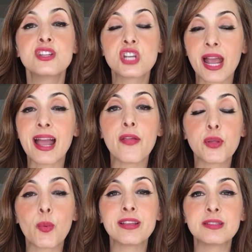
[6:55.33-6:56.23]
check out
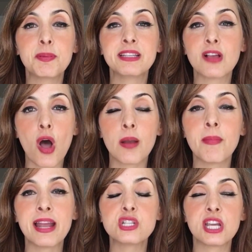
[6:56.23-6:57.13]
the recipes on
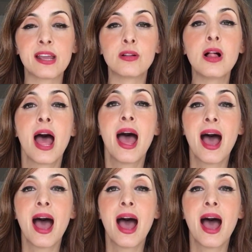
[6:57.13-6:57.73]
my channel.